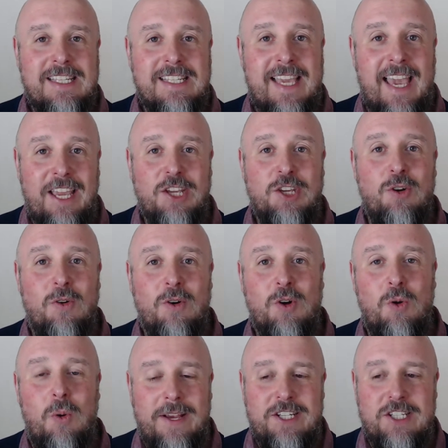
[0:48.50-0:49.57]
get your
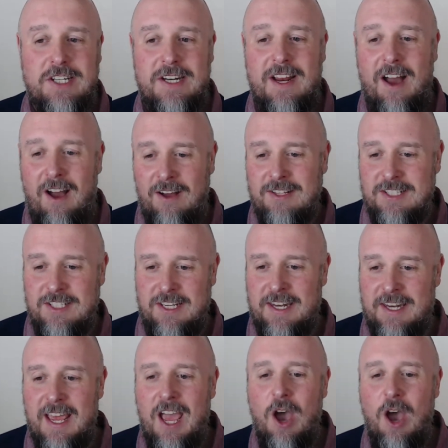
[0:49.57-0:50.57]
question answered.